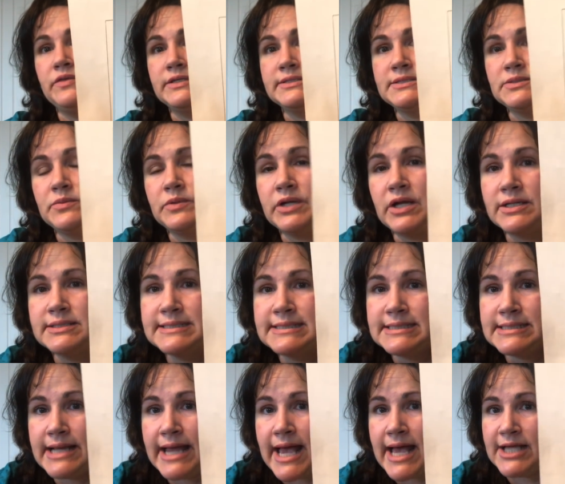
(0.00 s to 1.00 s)
this one on
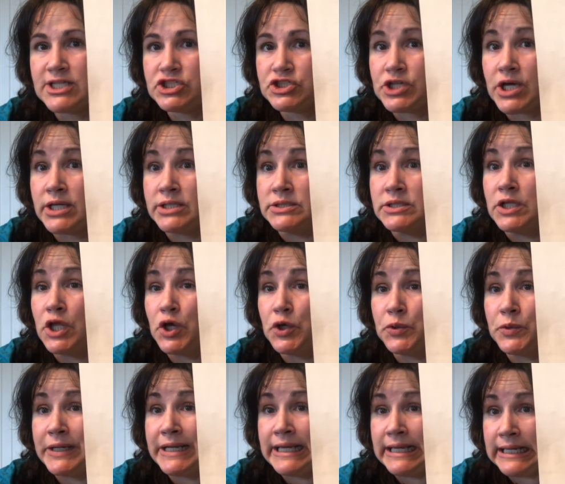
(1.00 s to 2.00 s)
Stash
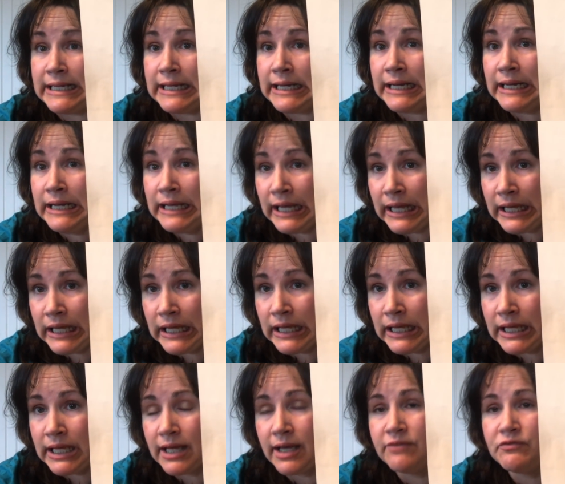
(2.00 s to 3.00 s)
Unloading.
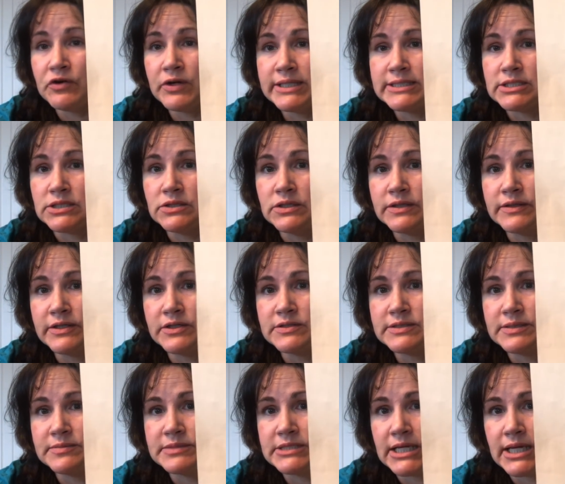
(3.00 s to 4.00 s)
I forget to look there
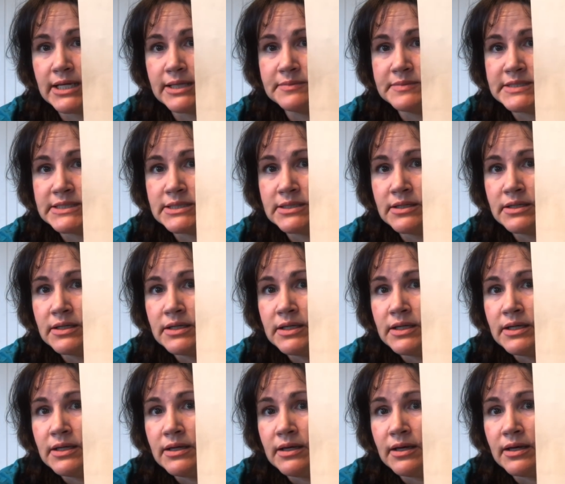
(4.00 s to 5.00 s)
sometimes.
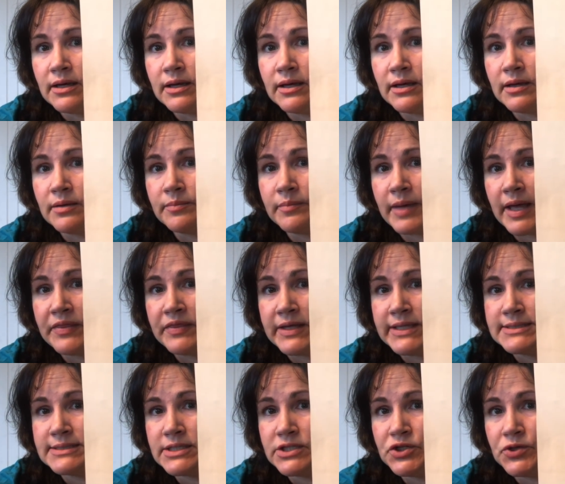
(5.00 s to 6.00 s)
I
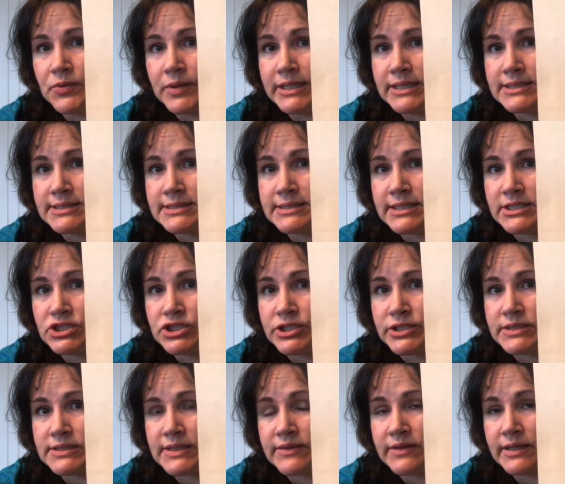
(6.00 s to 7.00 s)
think Senorita
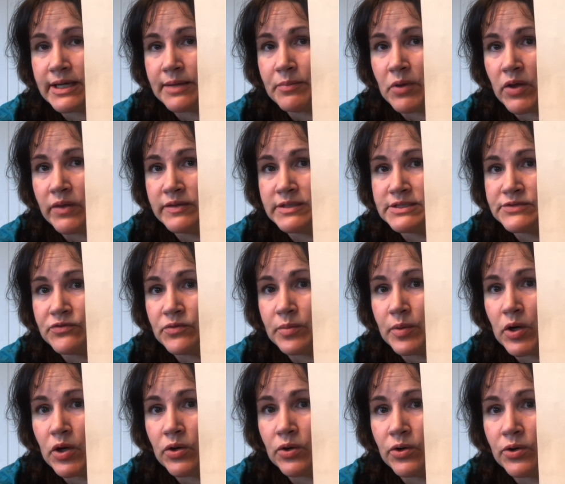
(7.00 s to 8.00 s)
Stitches, I think I bought this from
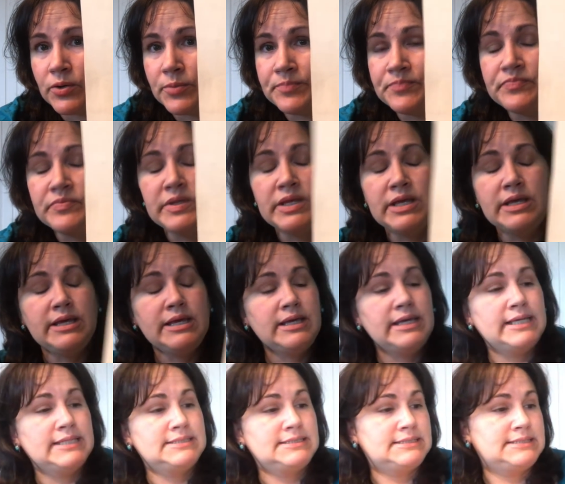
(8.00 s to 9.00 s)
her.
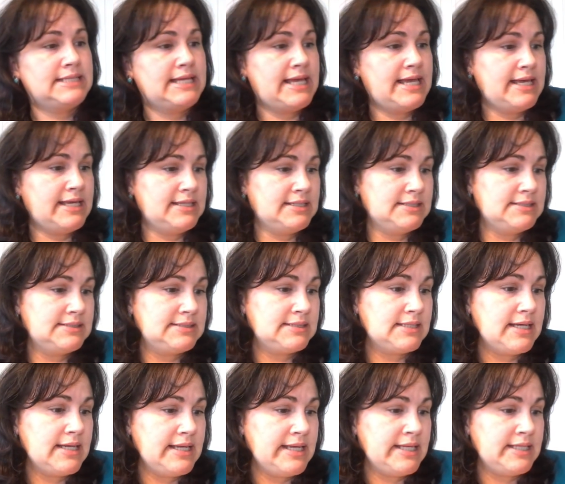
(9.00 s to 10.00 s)
It says,
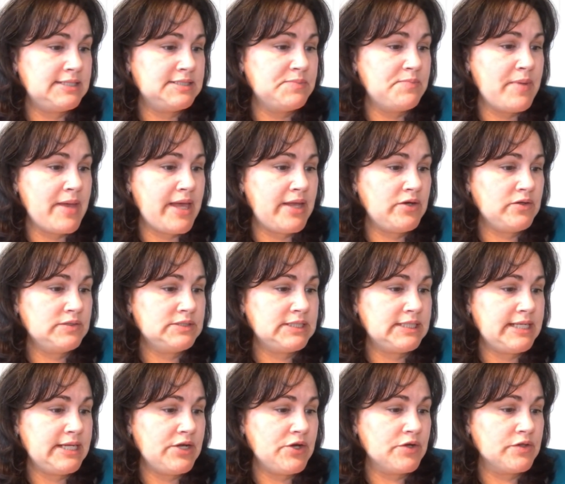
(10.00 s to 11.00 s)
"It is better to
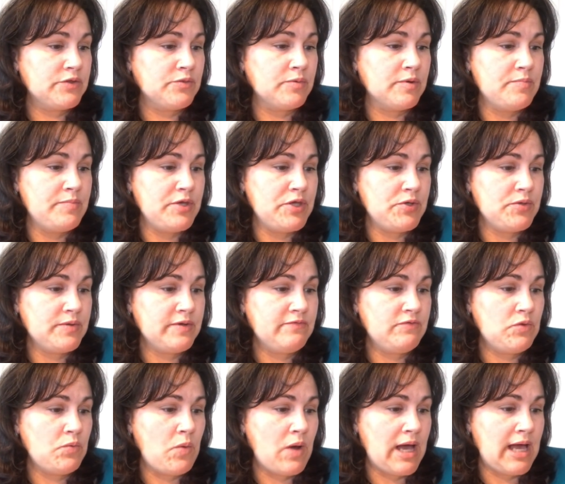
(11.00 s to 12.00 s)
hear the rebuke of
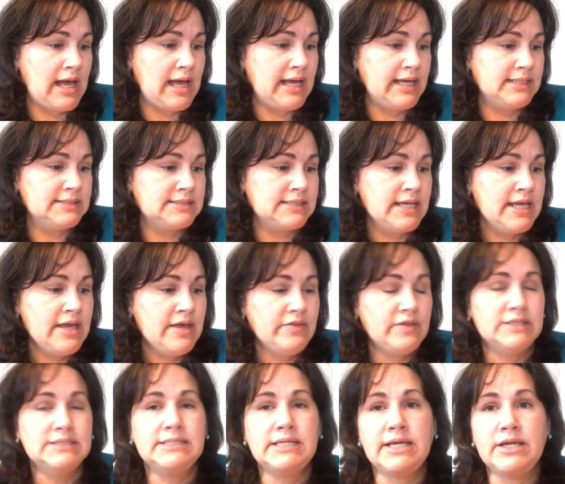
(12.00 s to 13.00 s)
the wise
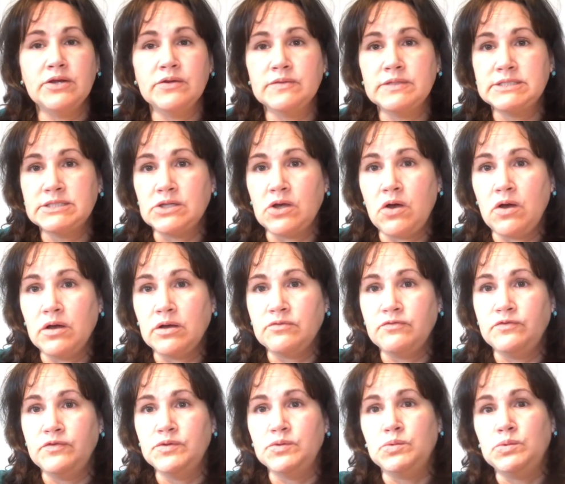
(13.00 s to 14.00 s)
than to hear the song of
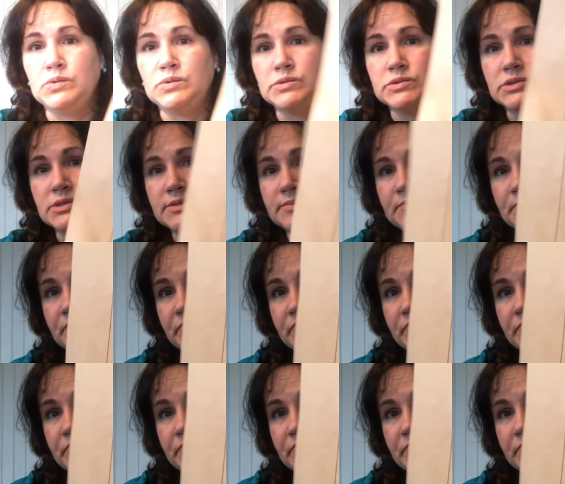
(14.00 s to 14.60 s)
fools."